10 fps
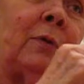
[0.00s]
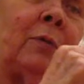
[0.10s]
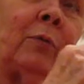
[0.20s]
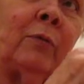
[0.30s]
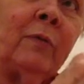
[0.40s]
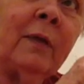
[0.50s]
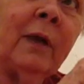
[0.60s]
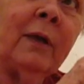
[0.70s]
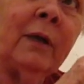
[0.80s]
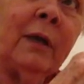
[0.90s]
and the person that
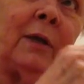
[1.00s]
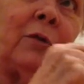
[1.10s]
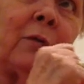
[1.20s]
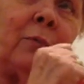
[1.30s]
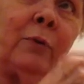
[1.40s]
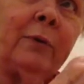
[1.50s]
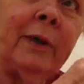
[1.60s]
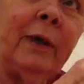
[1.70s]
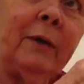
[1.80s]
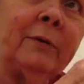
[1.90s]
got engaged blew it
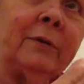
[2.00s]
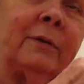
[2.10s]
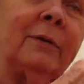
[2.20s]
out.